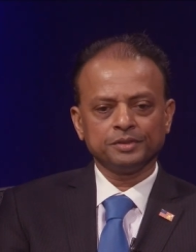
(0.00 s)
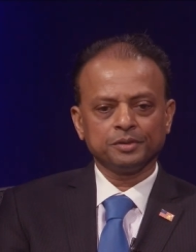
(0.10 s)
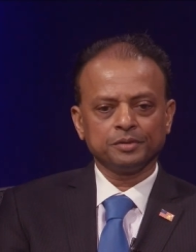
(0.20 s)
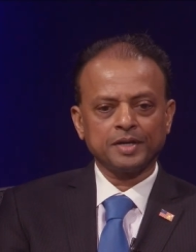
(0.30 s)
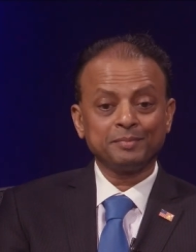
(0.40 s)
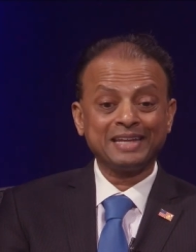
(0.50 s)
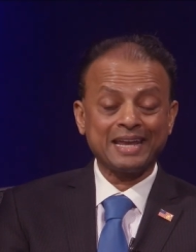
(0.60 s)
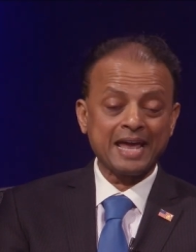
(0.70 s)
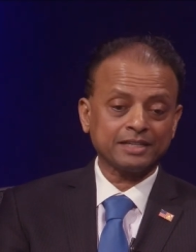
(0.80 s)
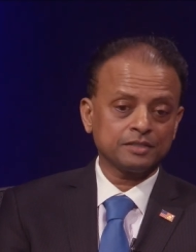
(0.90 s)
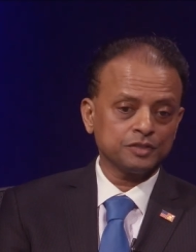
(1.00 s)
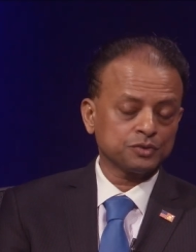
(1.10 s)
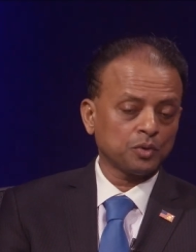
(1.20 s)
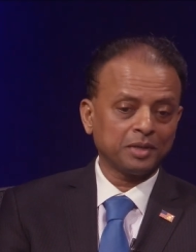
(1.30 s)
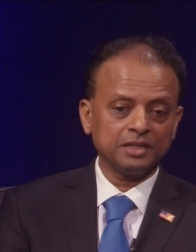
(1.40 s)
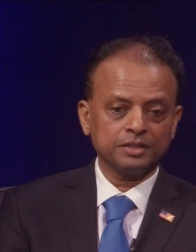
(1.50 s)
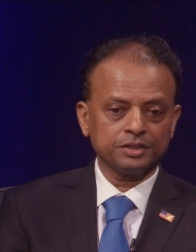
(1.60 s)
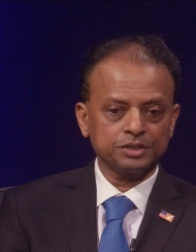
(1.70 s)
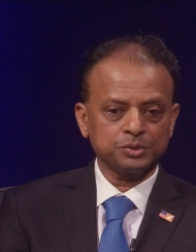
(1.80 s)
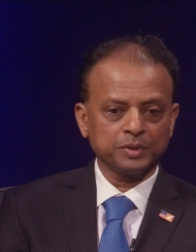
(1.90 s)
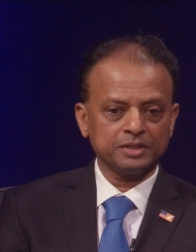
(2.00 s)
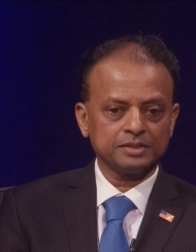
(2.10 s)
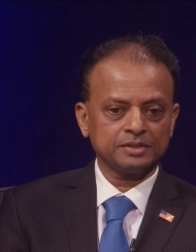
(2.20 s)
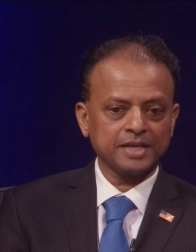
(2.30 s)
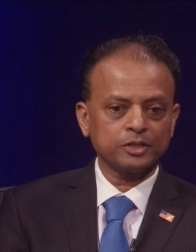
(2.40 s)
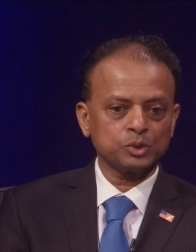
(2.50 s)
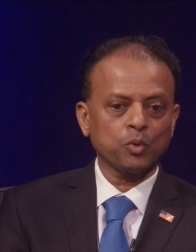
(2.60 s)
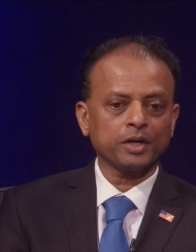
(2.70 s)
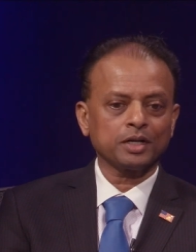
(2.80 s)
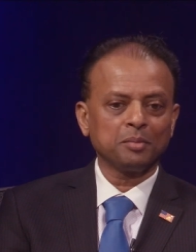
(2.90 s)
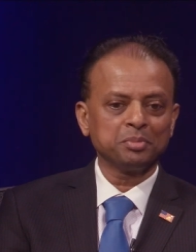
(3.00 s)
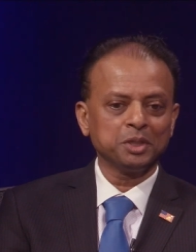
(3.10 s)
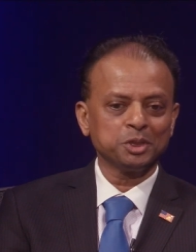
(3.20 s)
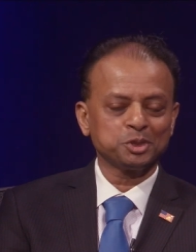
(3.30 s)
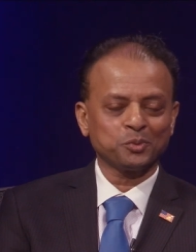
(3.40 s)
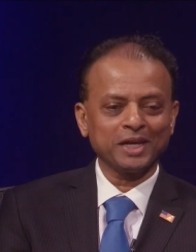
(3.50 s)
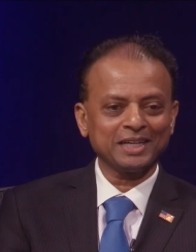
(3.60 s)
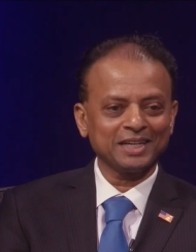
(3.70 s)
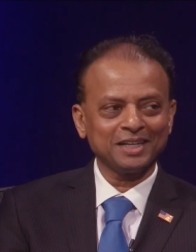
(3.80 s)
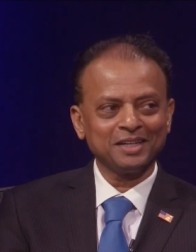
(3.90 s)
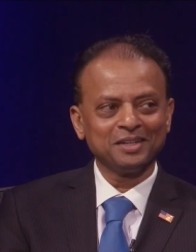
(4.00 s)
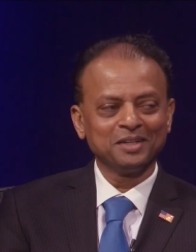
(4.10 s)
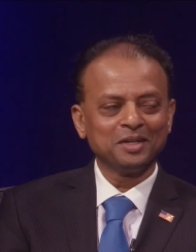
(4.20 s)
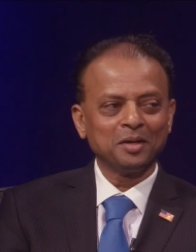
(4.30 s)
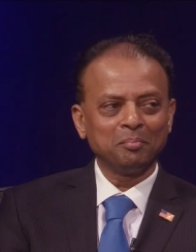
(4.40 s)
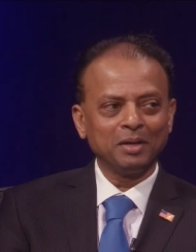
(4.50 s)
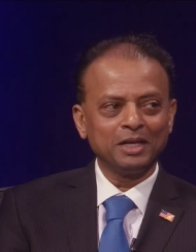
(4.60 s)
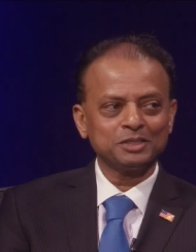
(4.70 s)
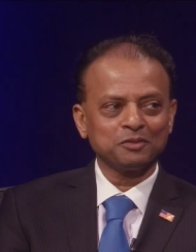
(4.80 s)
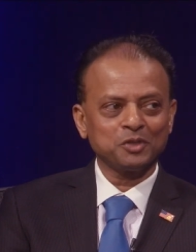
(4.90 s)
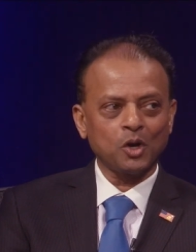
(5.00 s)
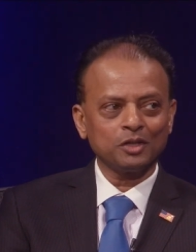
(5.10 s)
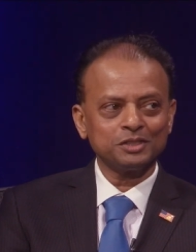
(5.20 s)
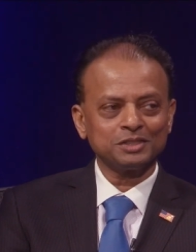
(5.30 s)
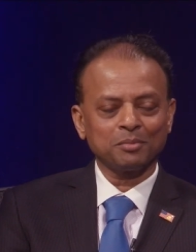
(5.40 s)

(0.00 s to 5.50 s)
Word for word: you know, I've been an activist for many years when San Jose Water Company is raking in millions of dollars.